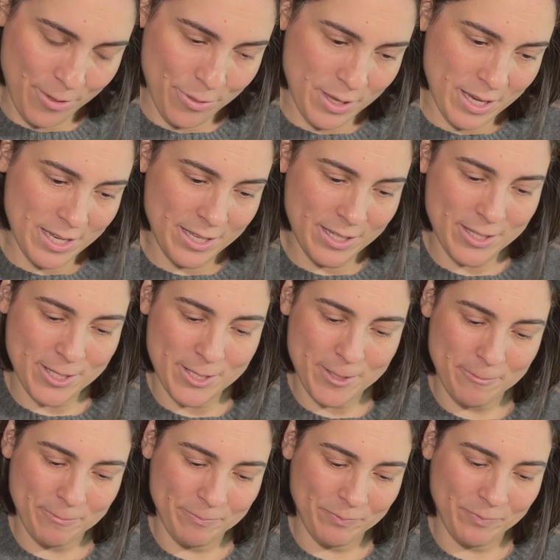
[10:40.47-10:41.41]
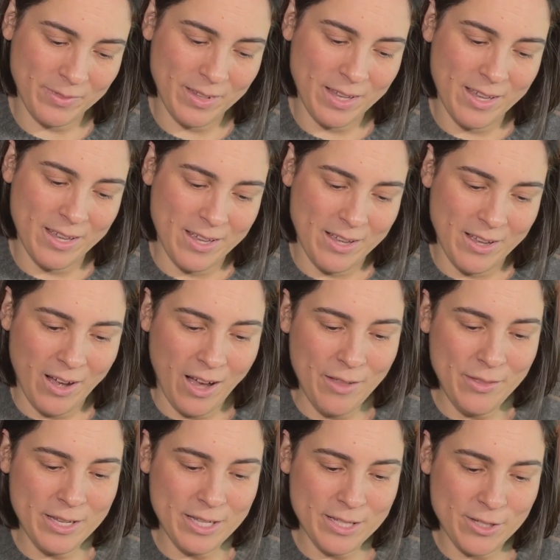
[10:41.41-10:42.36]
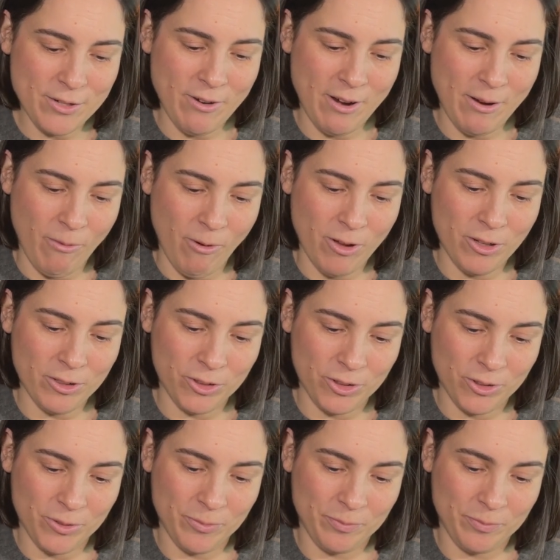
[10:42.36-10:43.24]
it's a great watch.